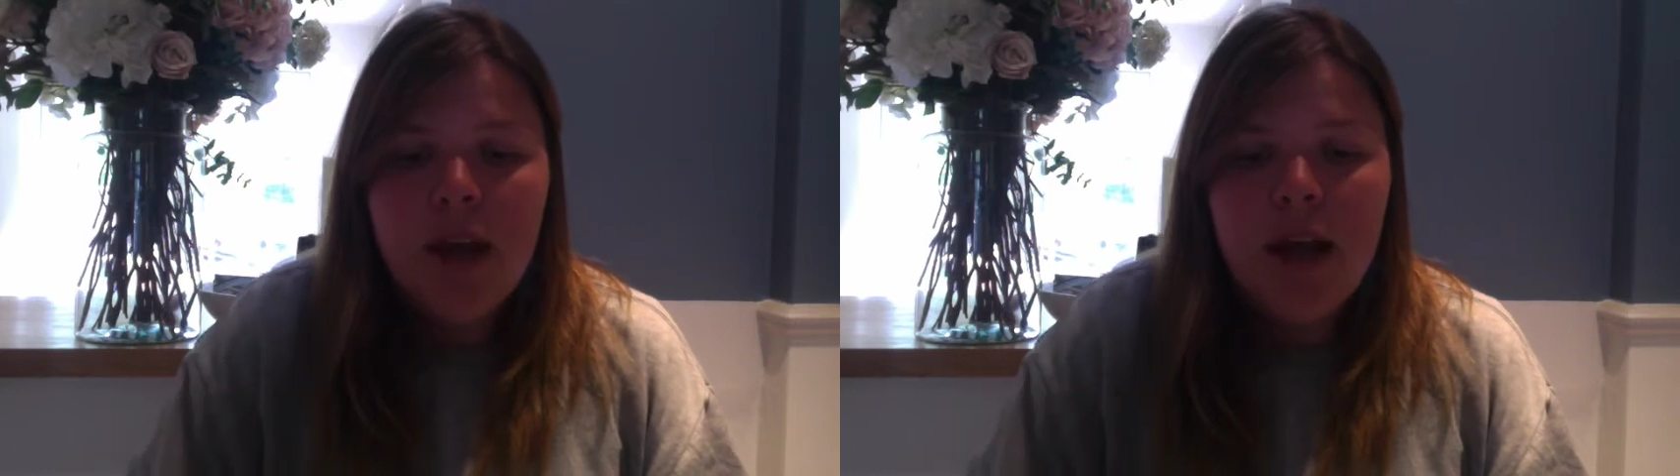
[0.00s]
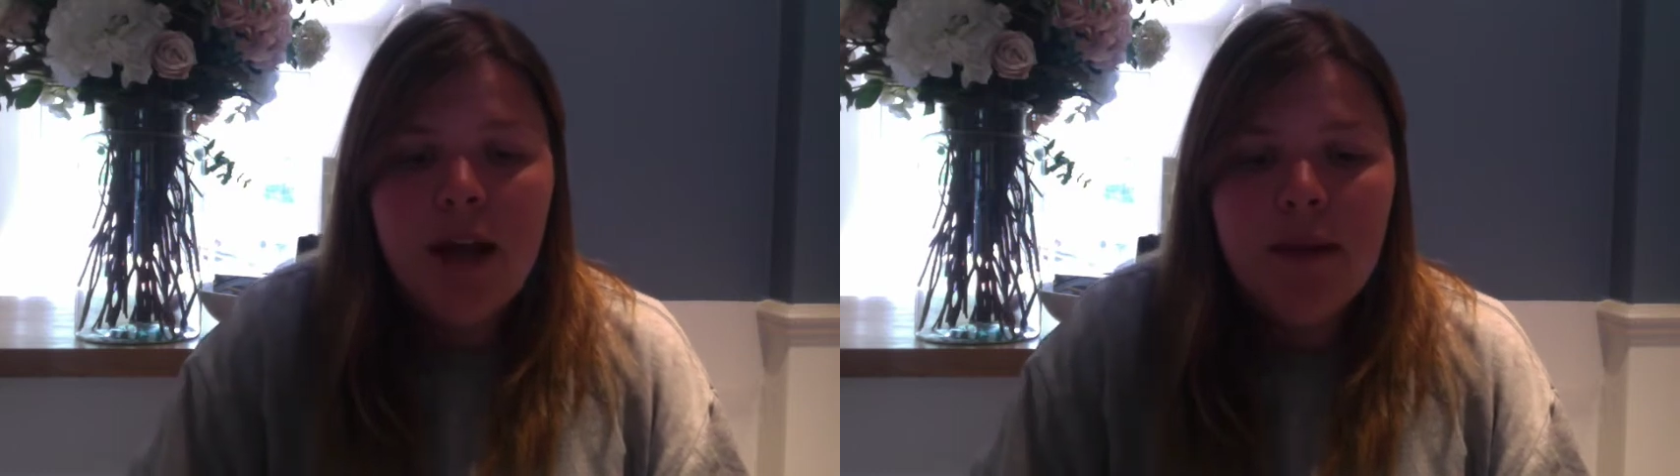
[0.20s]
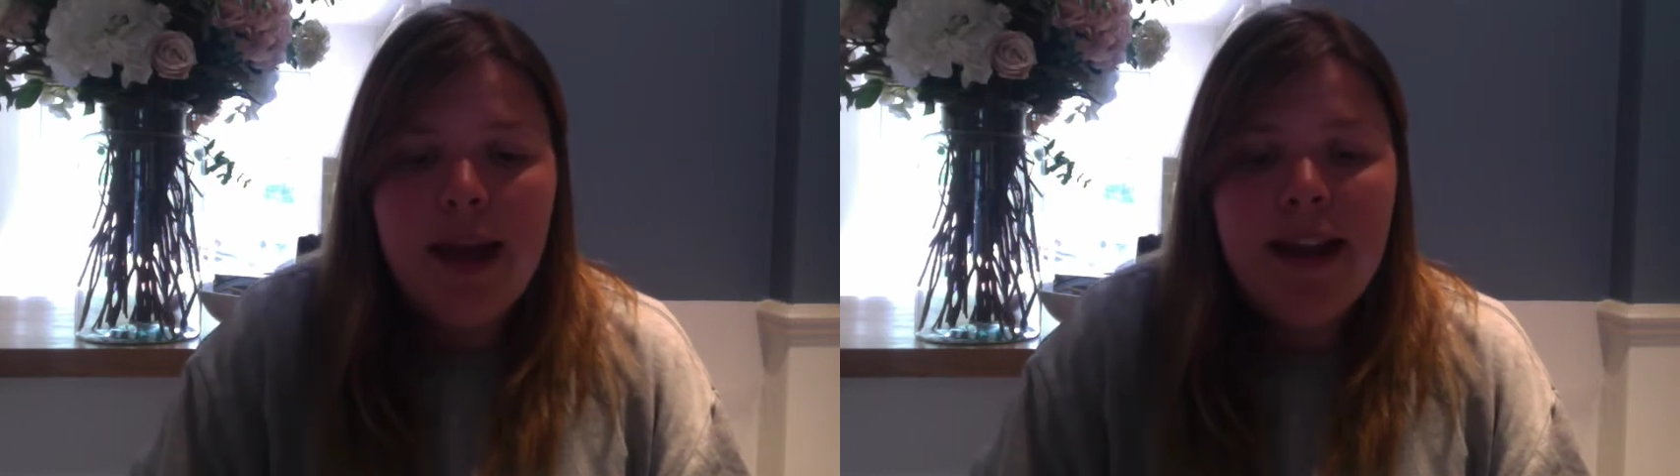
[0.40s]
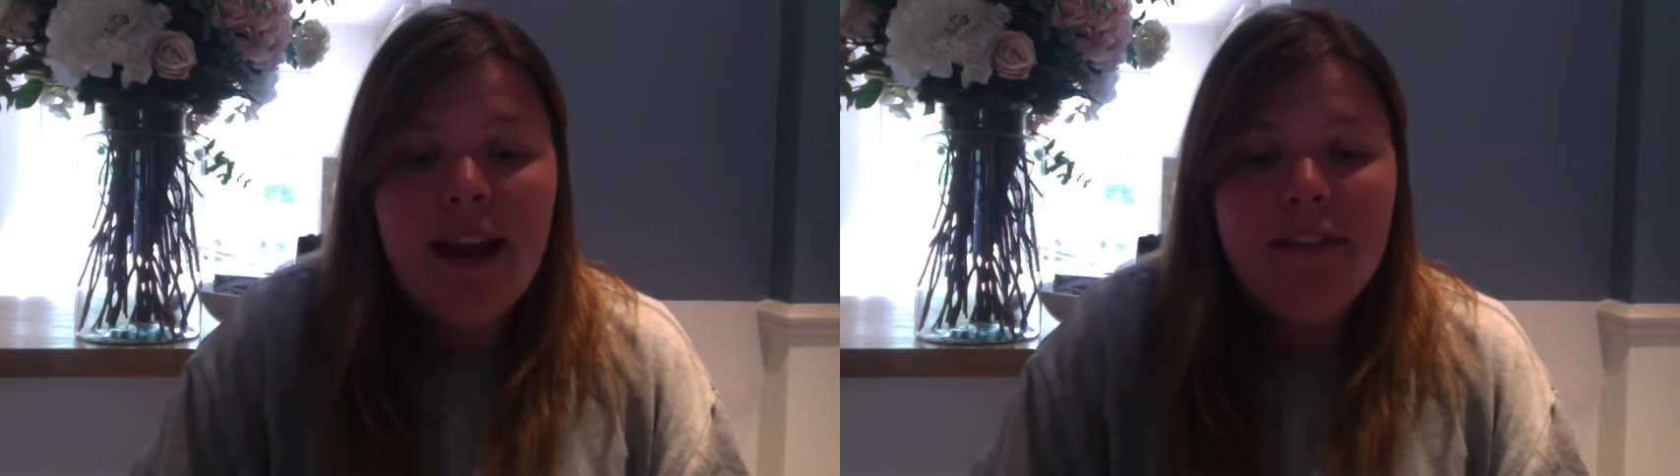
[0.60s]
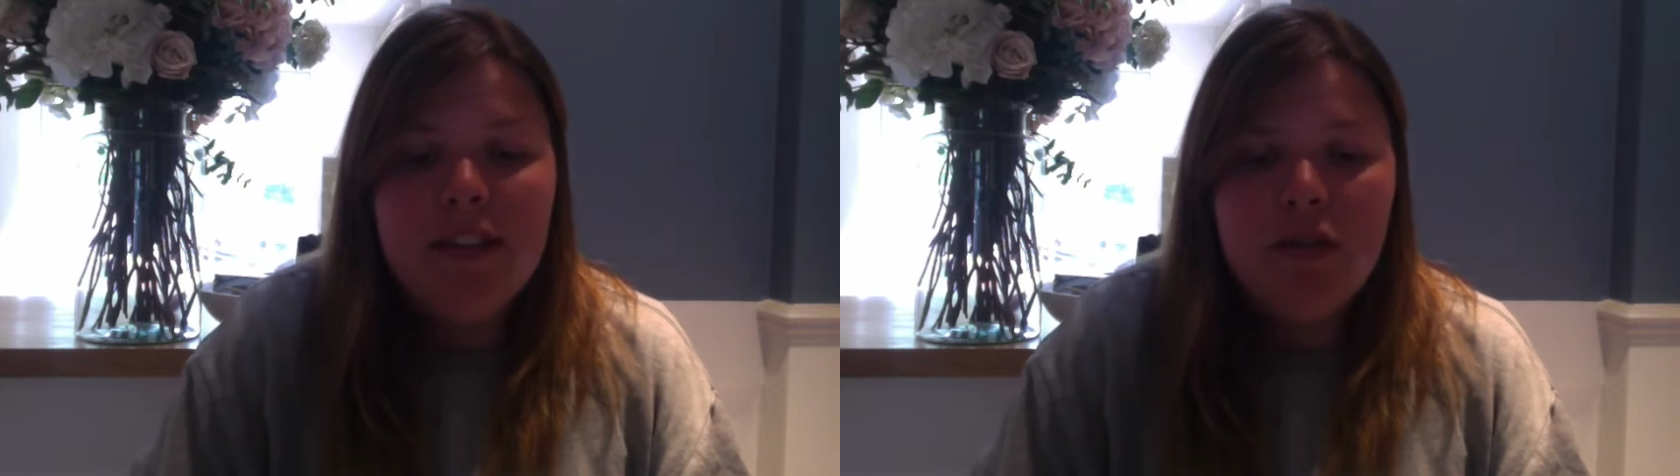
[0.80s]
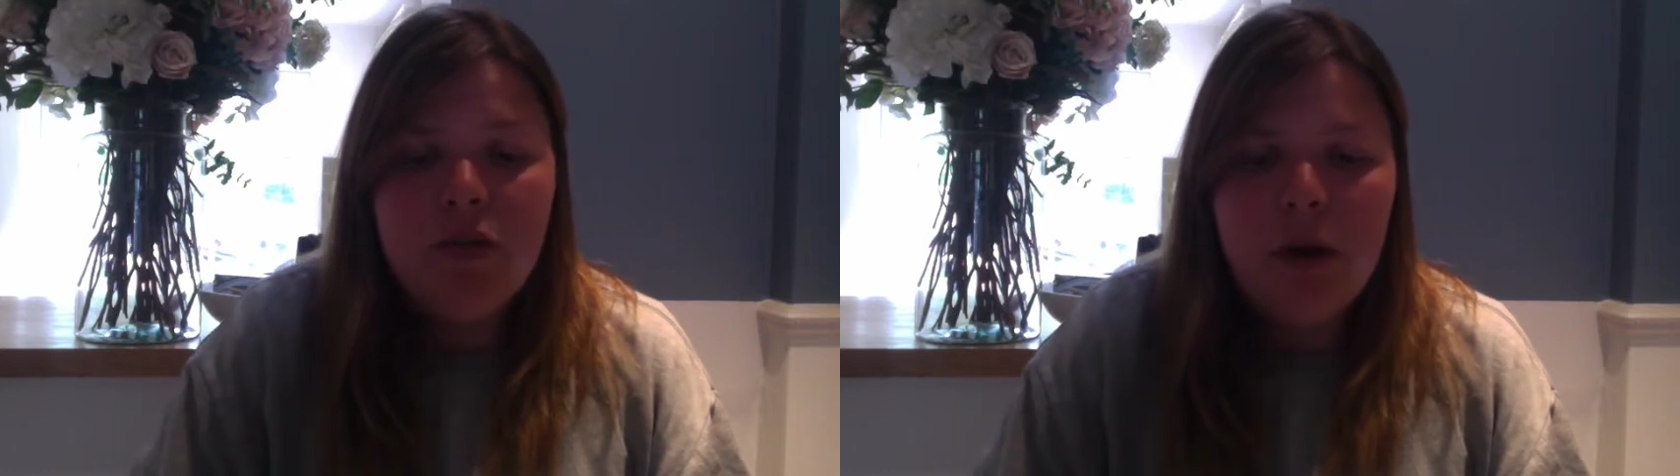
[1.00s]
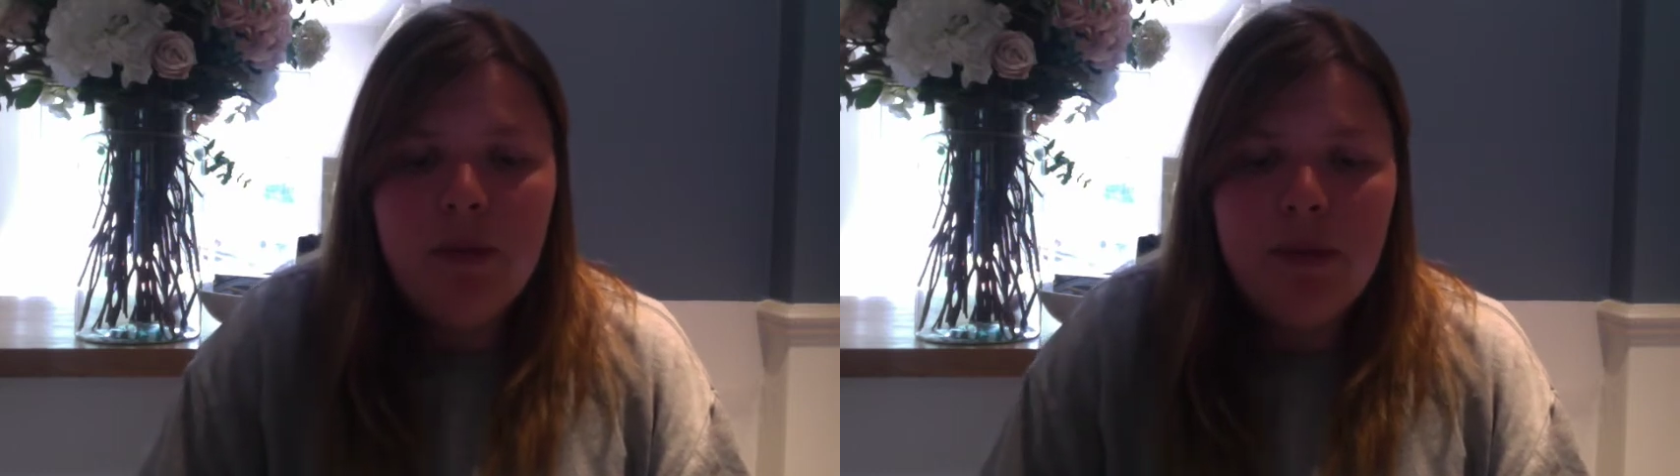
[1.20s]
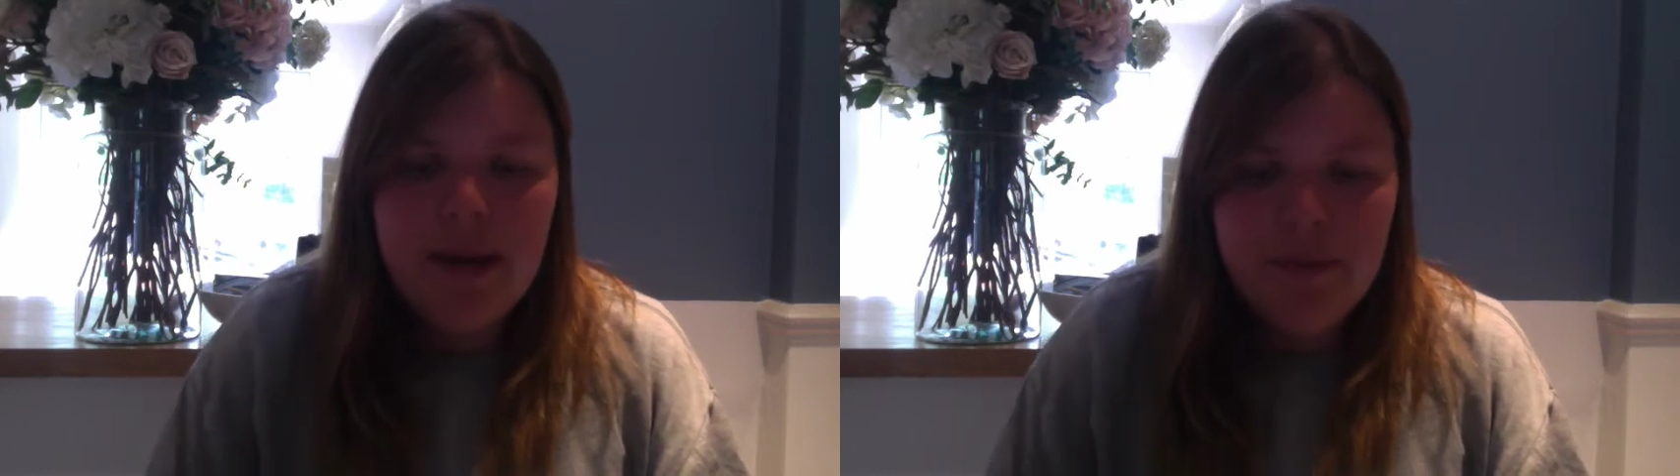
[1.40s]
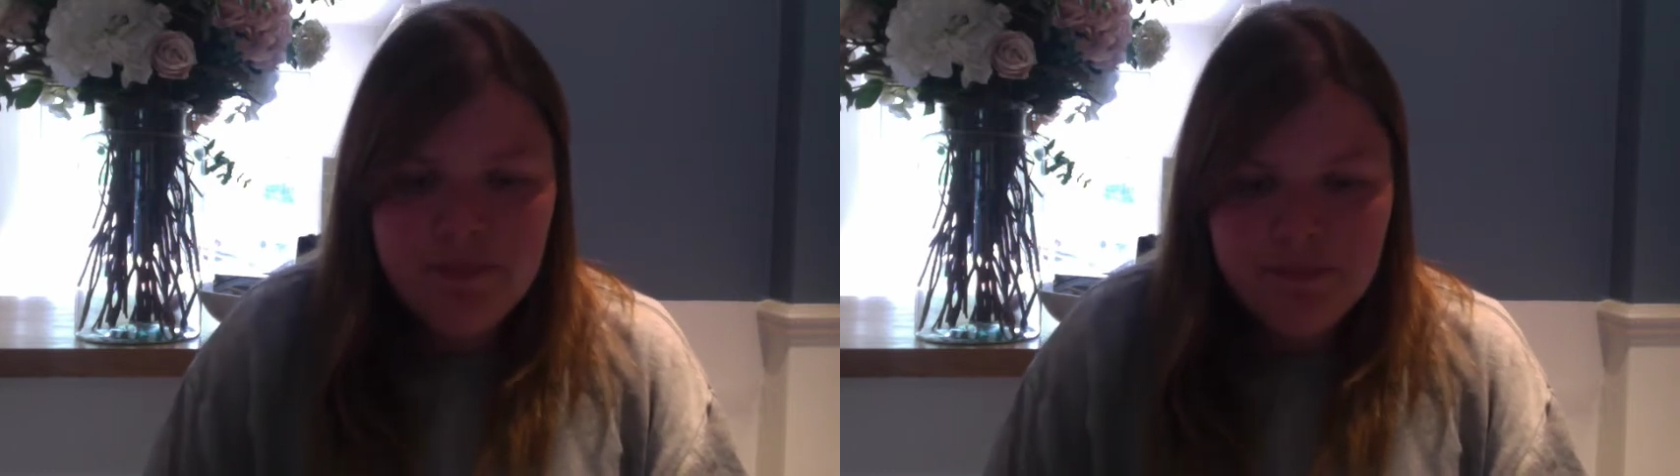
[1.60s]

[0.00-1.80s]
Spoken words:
and their physical well-being.